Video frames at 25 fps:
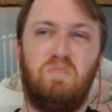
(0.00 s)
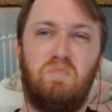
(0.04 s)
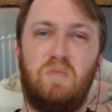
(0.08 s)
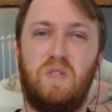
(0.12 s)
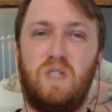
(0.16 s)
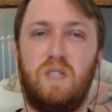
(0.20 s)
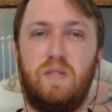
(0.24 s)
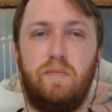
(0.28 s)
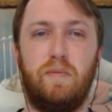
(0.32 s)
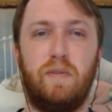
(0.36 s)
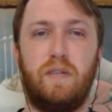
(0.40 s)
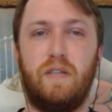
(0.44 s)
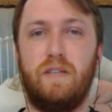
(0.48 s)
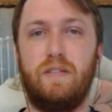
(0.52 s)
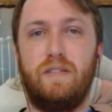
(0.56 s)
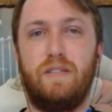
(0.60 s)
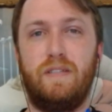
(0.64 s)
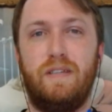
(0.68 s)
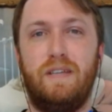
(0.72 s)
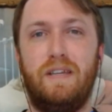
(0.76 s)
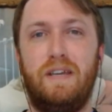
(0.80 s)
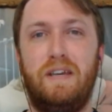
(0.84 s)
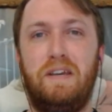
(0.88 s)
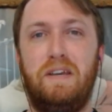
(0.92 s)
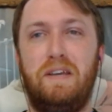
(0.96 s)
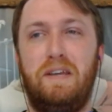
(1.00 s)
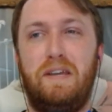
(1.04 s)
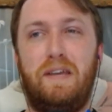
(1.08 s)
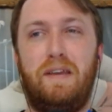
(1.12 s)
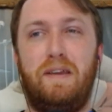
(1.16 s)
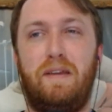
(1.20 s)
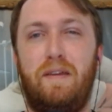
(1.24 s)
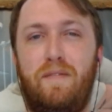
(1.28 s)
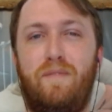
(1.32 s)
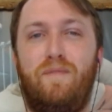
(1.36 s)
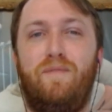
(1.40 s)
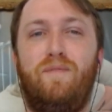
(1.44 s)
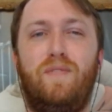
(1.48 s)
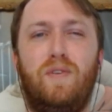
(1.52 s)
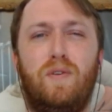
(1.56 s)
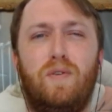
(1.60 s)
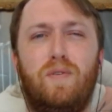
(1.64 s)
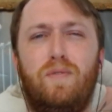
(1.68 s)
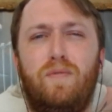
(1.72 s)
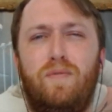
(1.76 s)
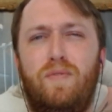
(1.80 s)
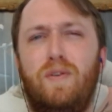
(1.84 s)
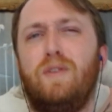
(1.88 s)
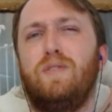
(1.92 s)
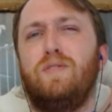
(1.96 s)
just because it, it
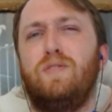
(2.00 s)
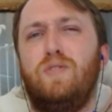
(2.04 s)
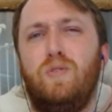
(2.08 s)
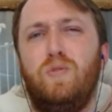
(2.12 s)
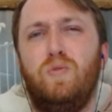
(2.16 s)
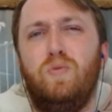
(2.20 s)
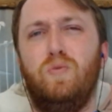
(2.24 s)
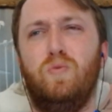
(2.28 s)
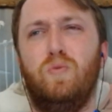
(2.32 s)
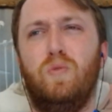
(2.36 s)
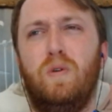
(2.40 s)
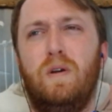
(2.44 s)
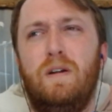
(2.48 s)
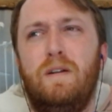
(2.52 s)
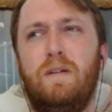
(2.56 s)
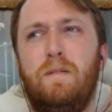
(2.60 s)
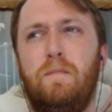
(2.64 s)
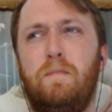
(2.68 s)
felt too